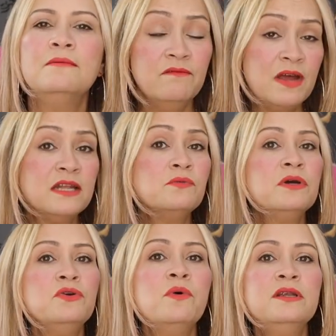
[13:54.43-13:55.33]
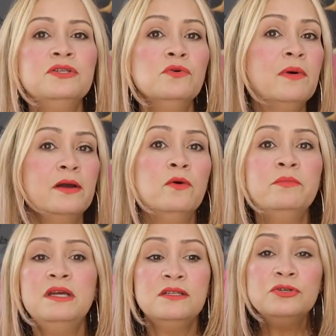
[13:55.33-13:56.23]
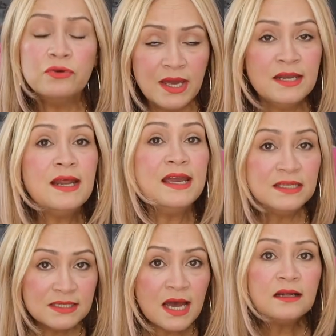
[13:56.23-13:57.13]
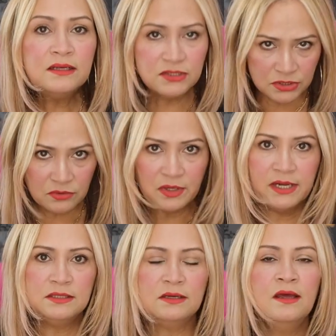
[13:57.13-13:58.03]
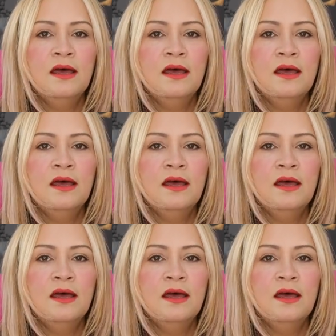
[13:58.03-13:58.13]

If that's what you want to do, by all means, you can exactly do that.